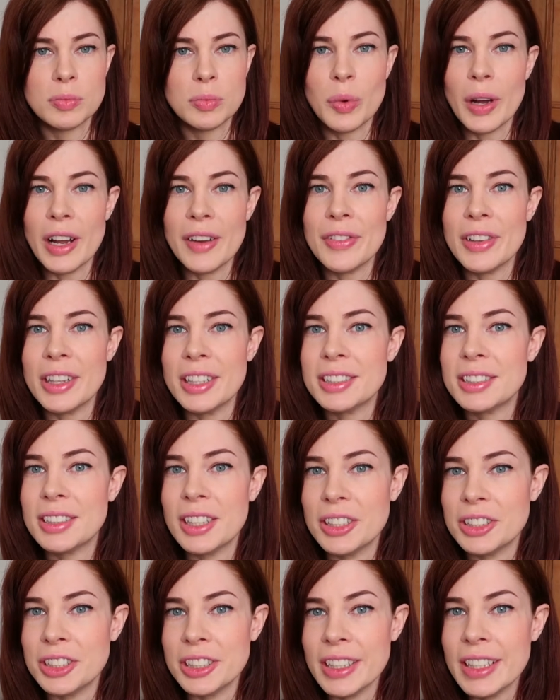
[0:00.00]
wherever the
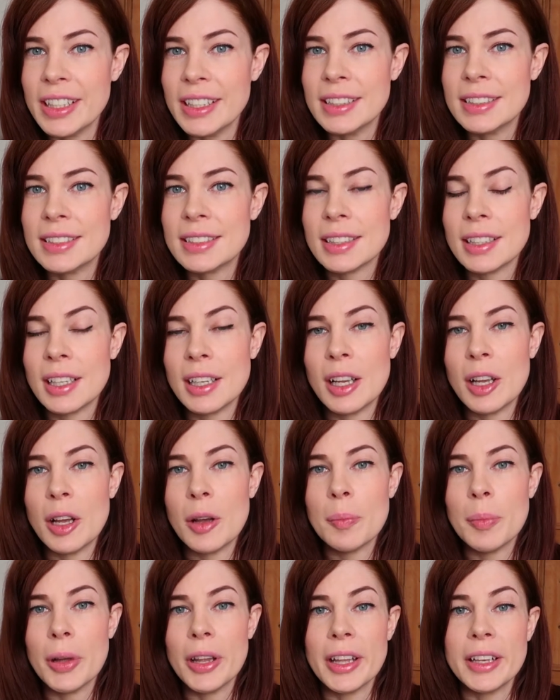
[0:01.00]
surgeon is,
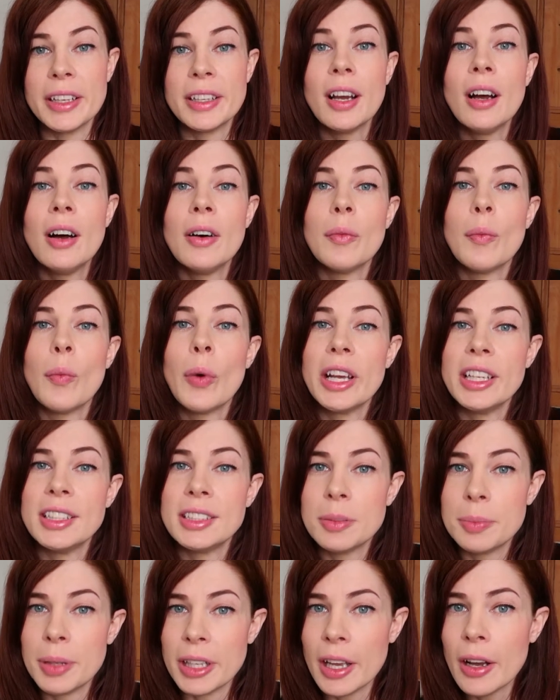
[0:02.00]
but they can't wait
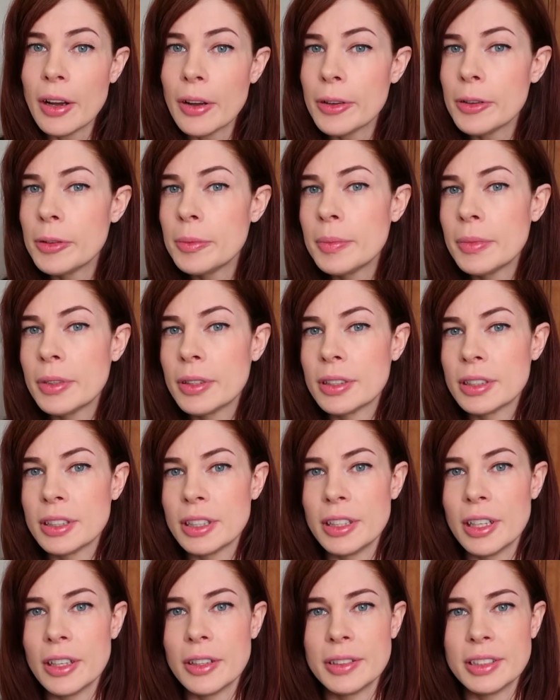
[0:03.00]
to be home.
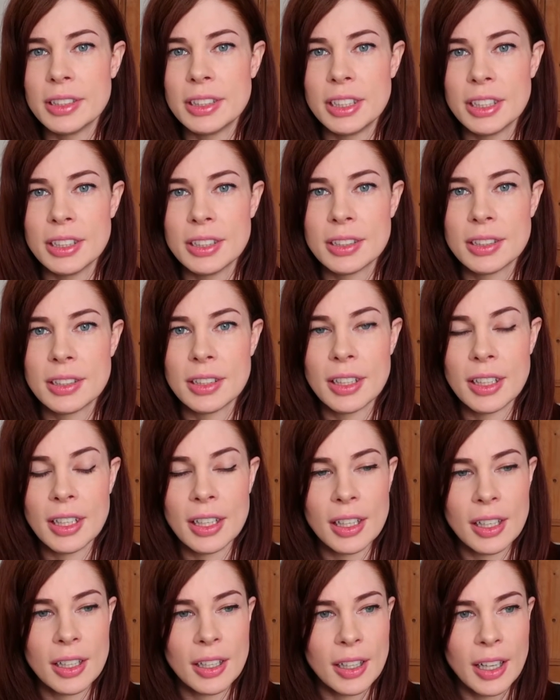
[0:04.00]
It's just
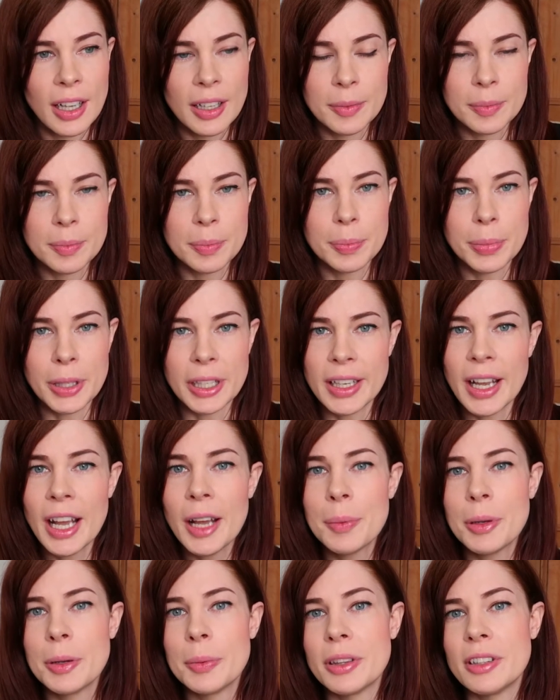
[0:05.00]
being
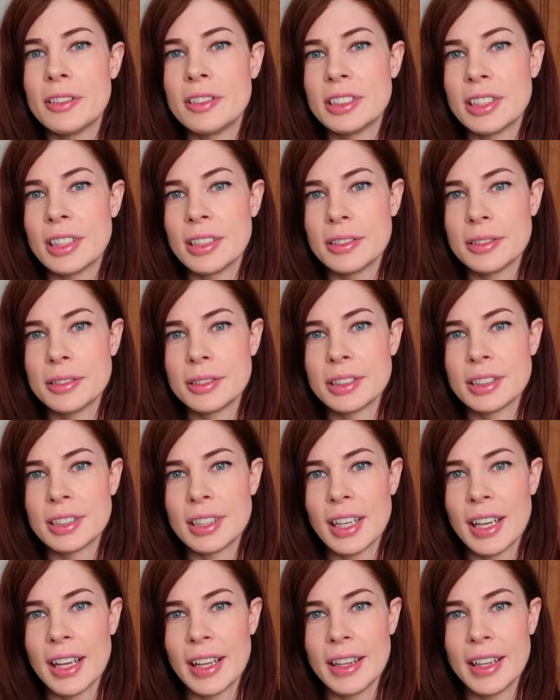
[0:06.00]
happy with the
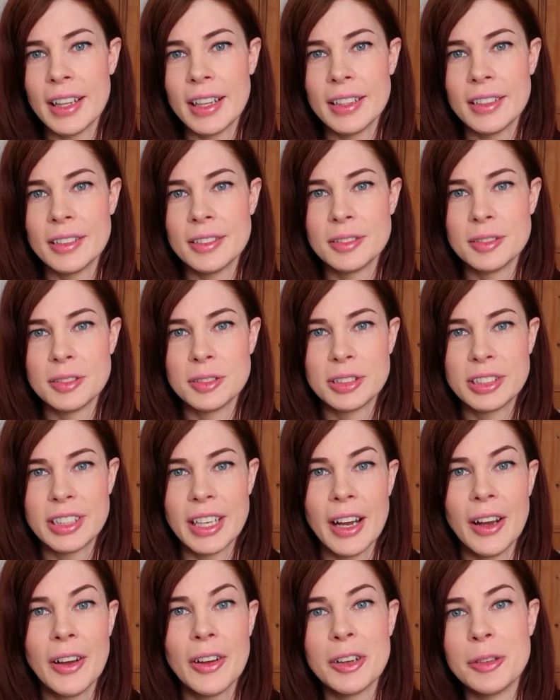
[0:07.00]
results and then
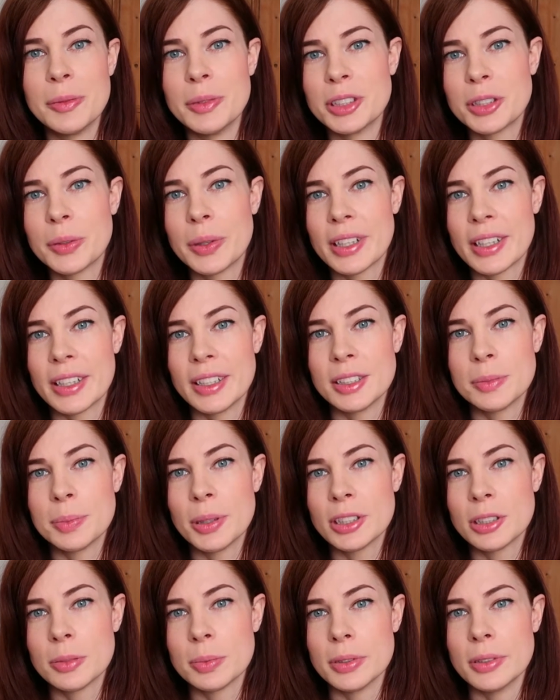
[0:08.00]
get home as quickly as
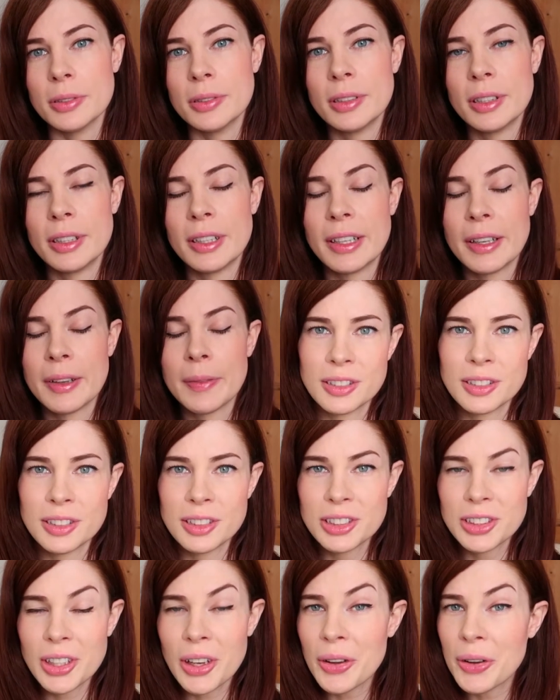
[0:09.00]
possible.
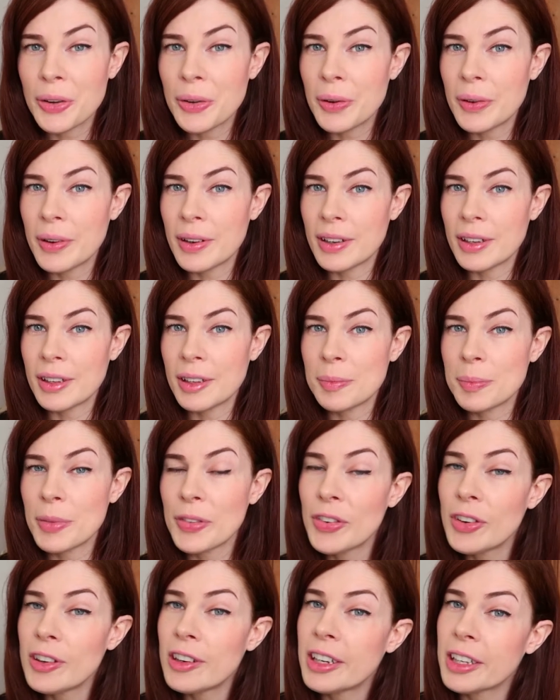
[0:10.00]
So
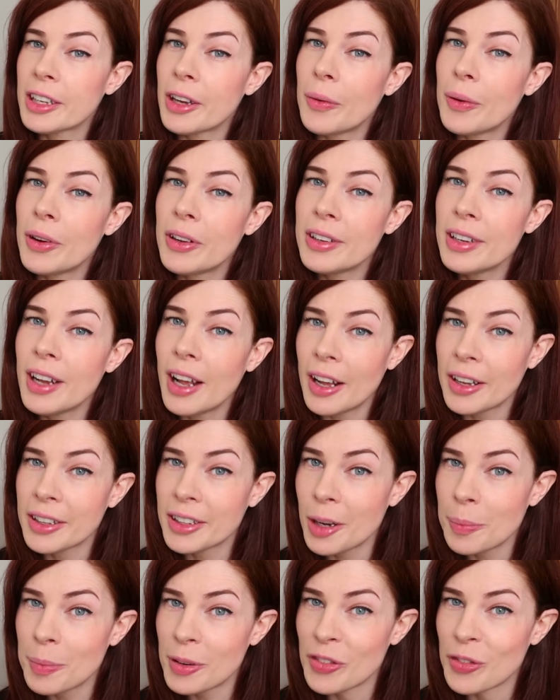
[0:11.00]
before I go on, a
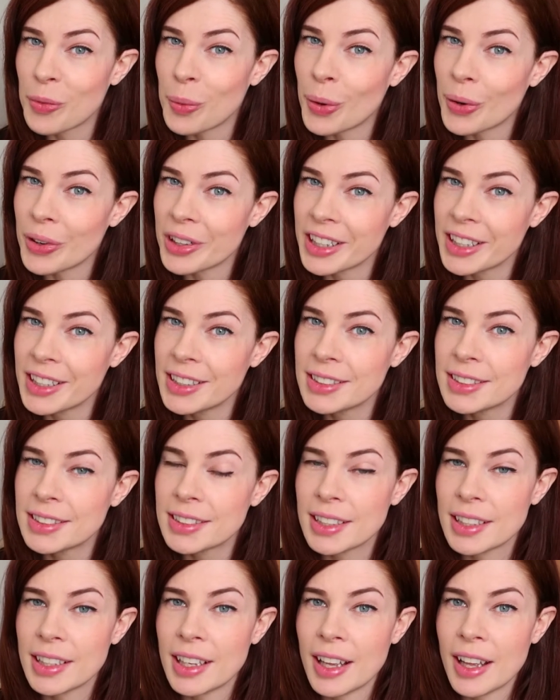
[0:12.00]
couple of
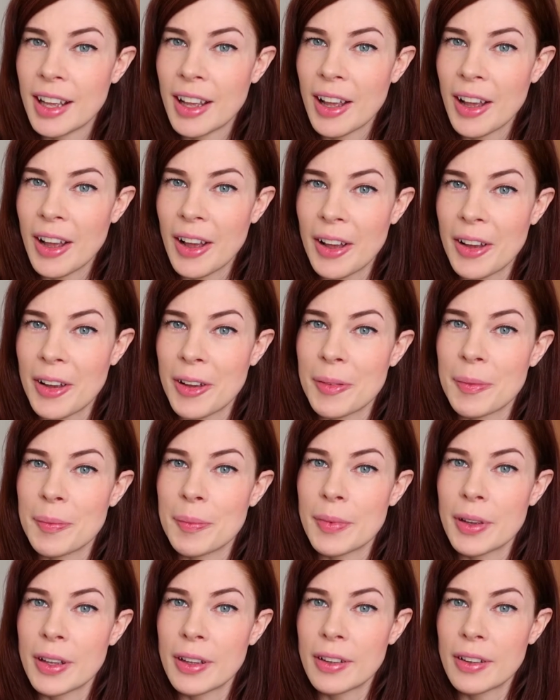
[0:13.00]
warnings.
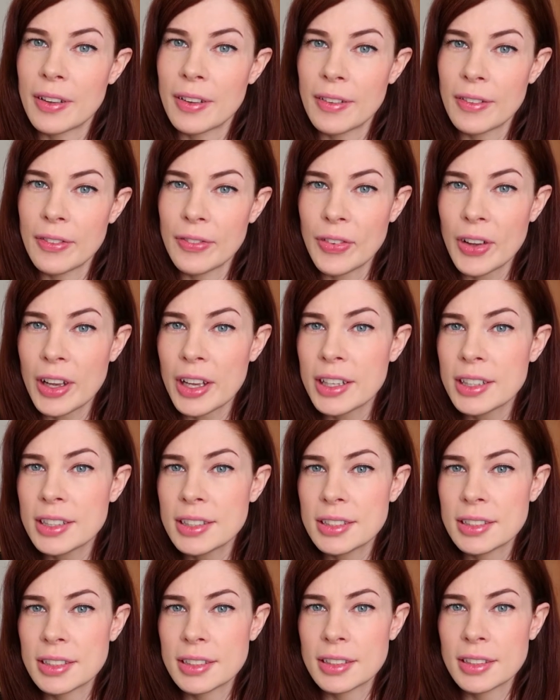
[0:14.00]

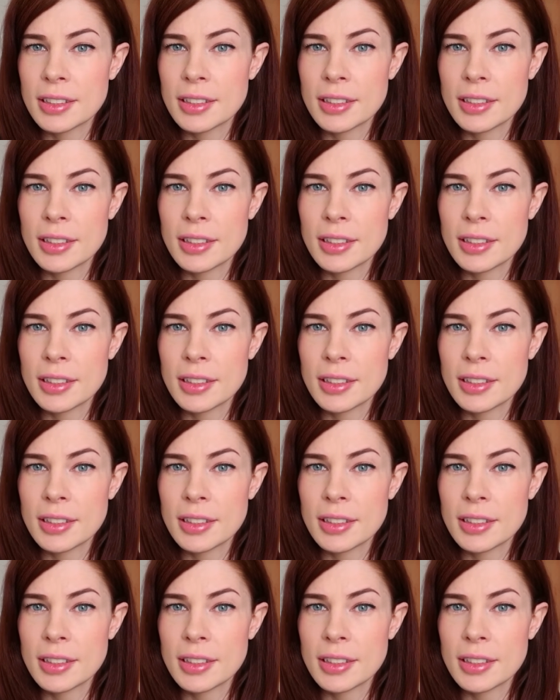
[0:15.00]
First,